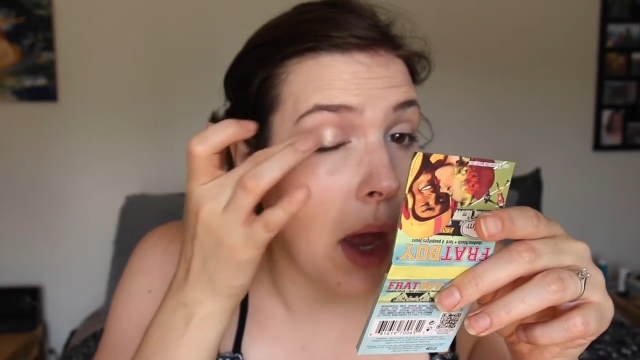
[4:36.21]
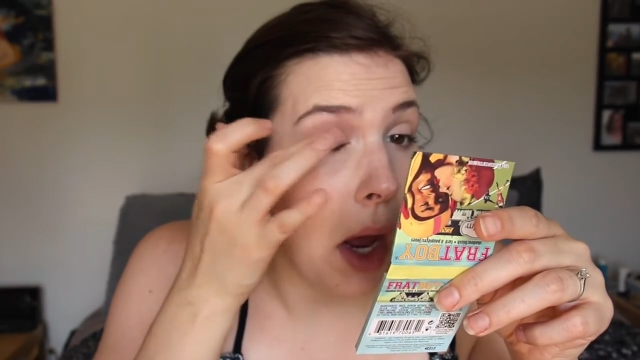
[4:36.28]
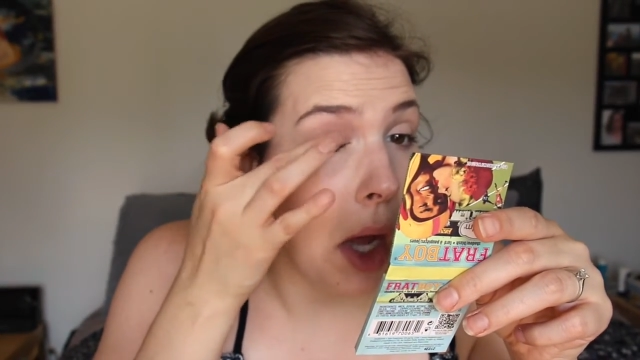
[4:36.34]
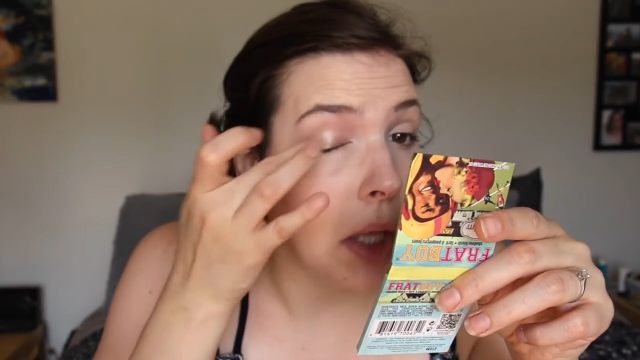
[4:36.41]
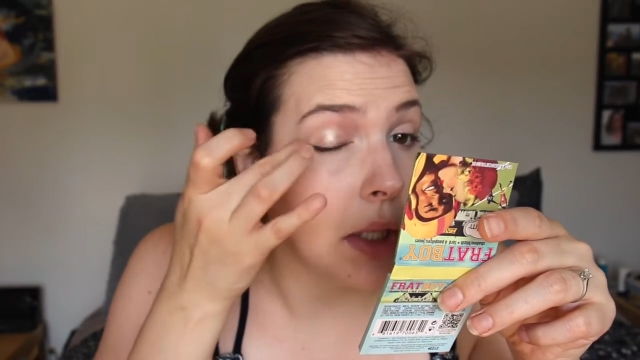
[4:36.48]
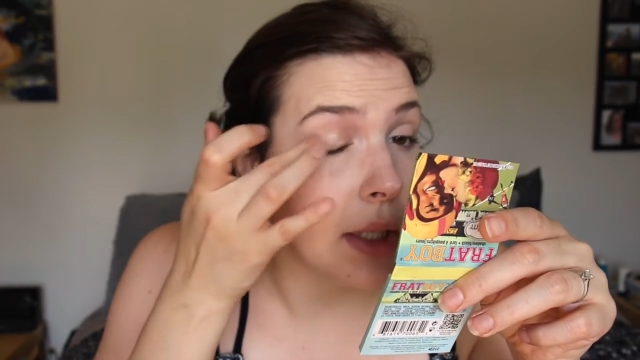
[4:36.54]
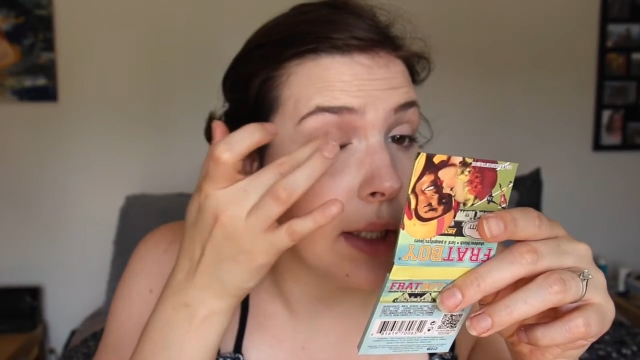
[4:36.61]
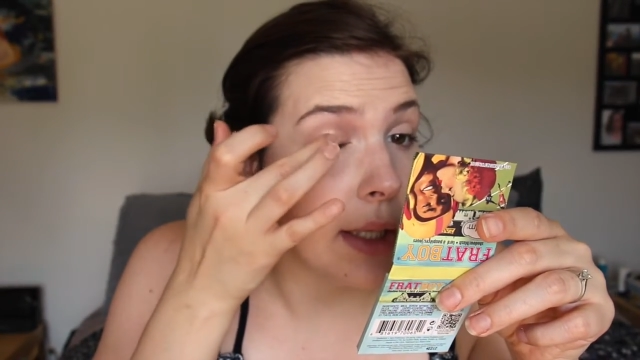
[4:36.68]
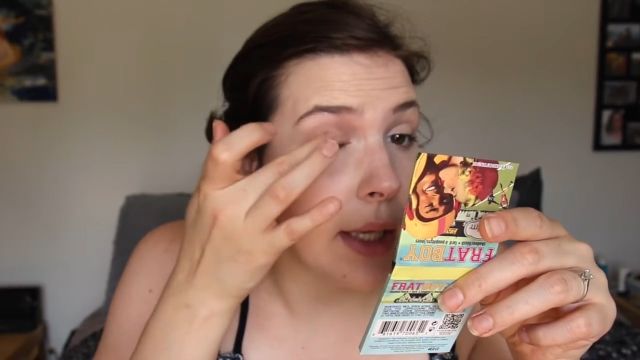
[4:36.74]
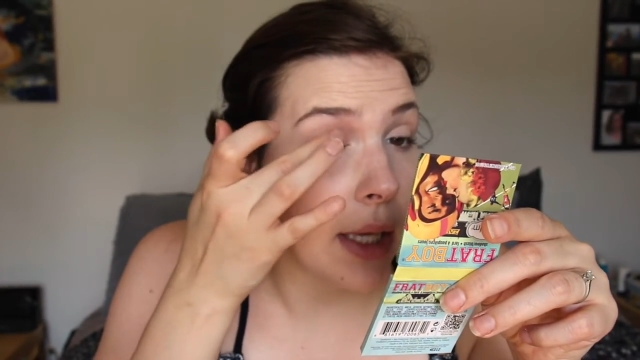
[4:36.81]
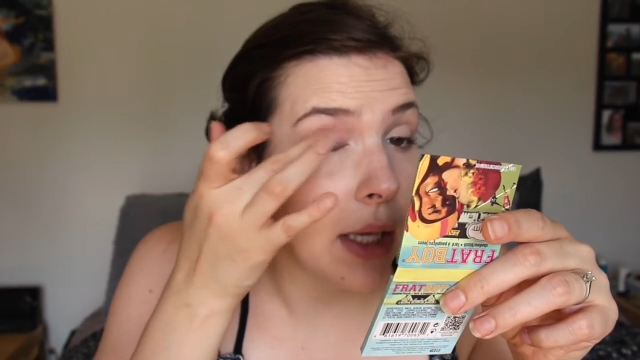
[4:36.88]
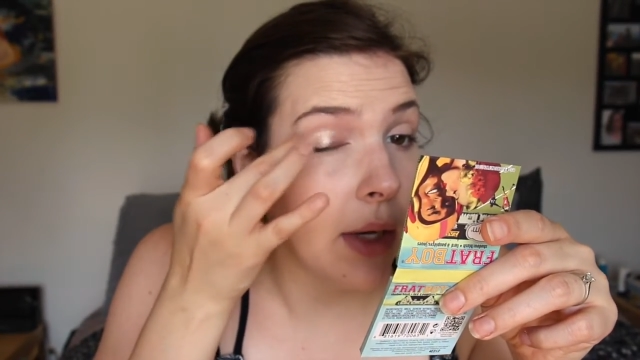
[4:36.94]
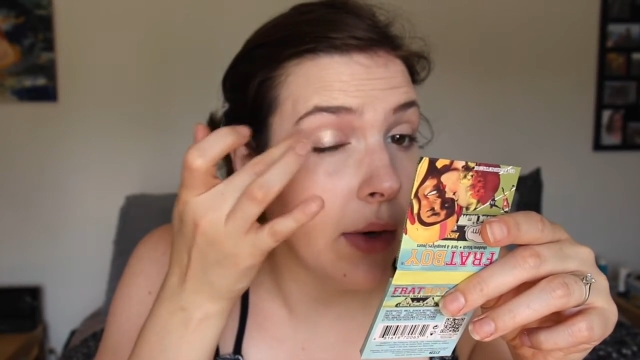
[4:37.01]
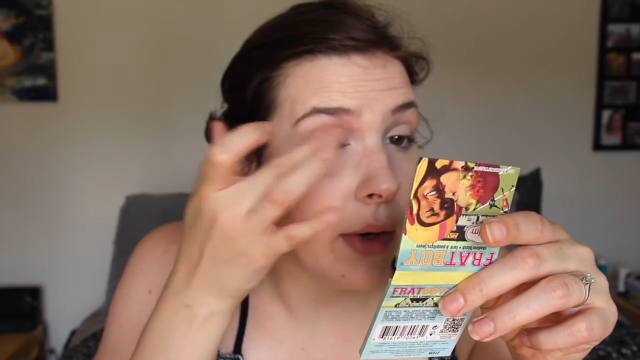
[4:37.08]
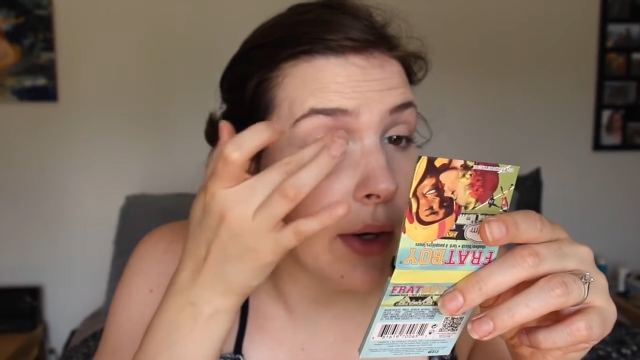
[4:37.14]
I don't know, like a
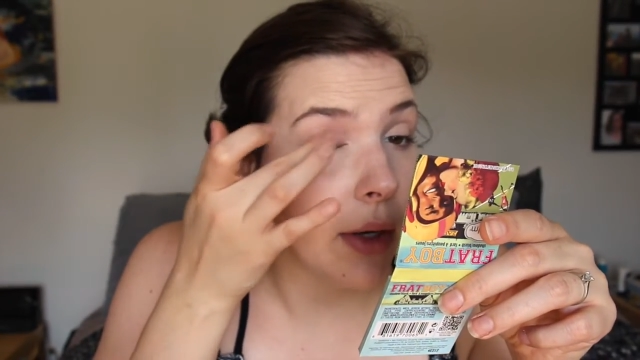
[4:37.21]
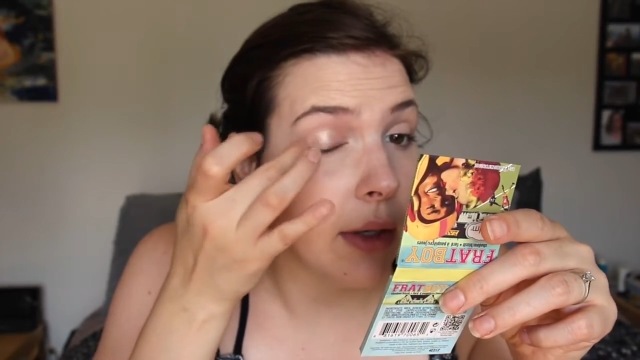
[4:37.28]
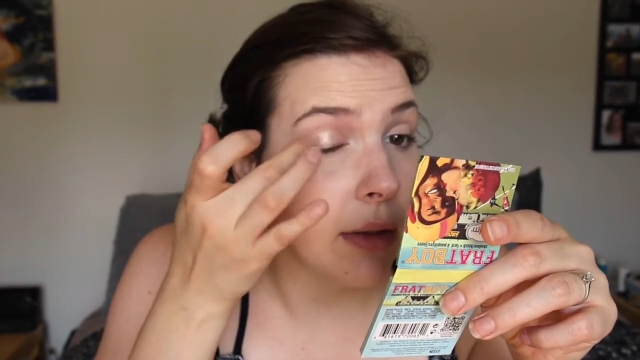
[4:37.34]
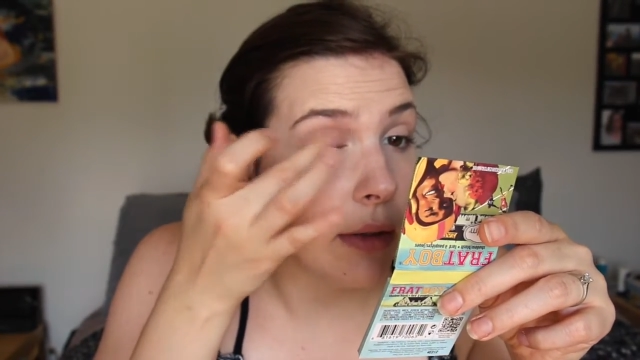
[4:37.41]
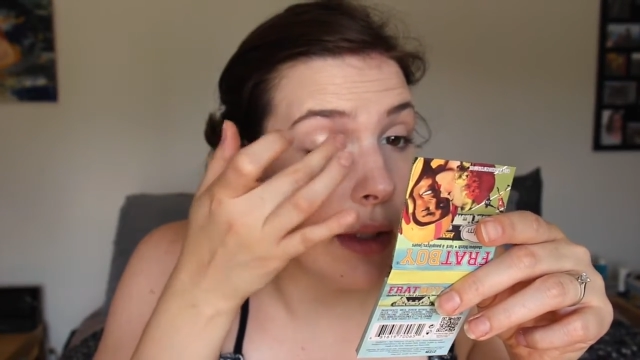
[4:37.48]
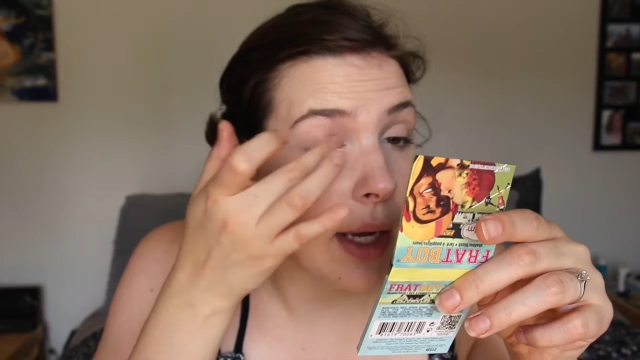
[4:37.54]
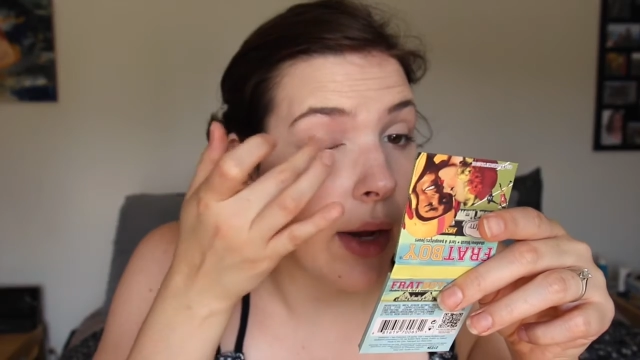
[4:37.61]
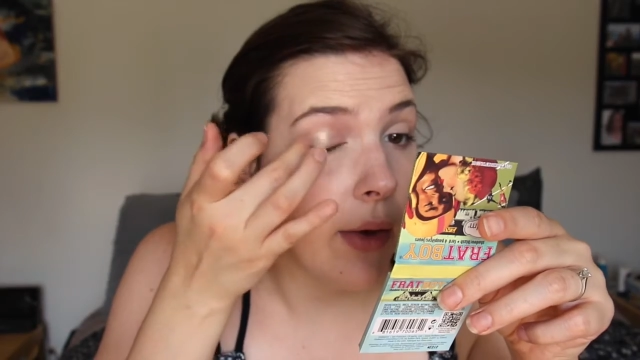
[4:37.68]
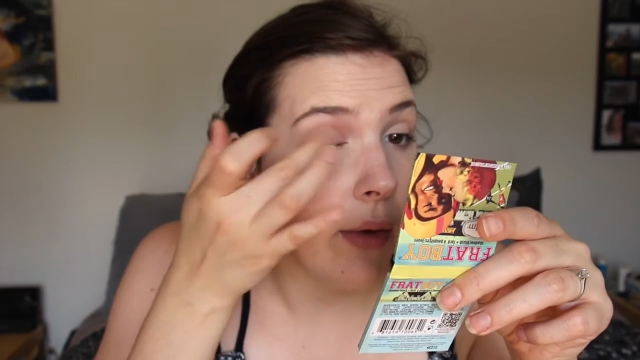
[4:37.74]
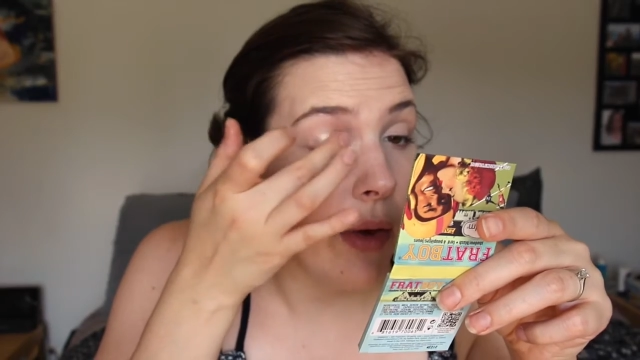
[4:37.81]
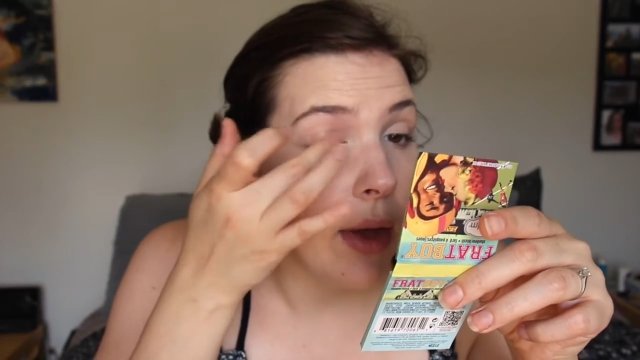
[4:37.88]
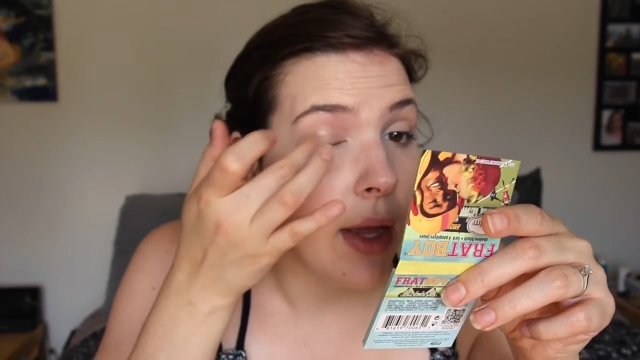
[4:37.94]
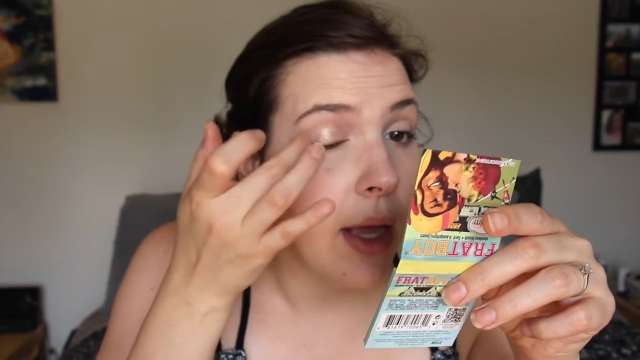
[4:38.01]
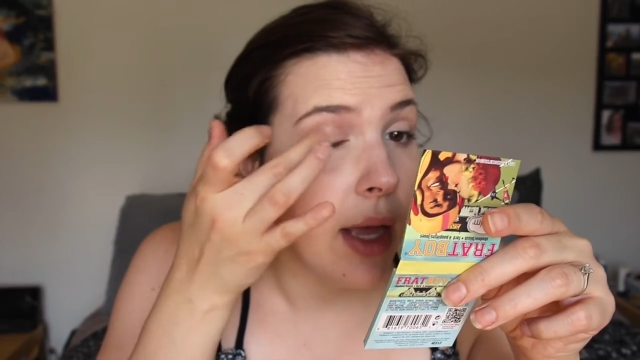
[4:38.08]
year now,